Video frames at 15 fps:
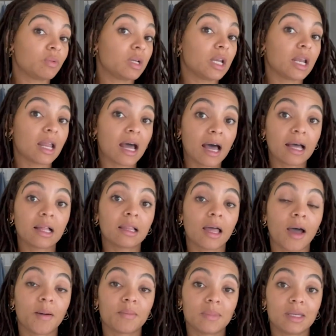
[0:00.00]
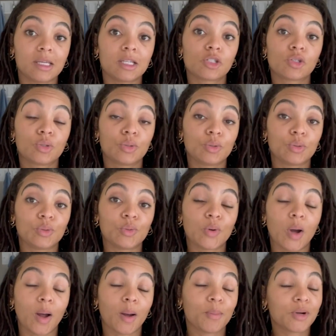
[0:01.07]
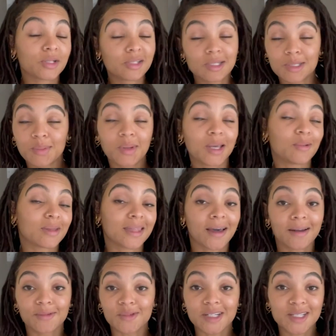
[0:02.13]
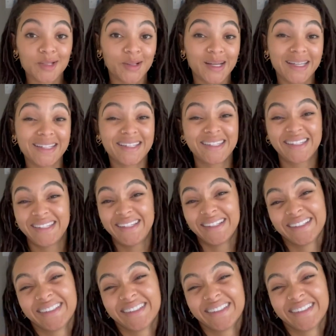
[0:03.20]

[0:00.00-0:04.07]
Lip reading: would not allow me to participate without a retwist.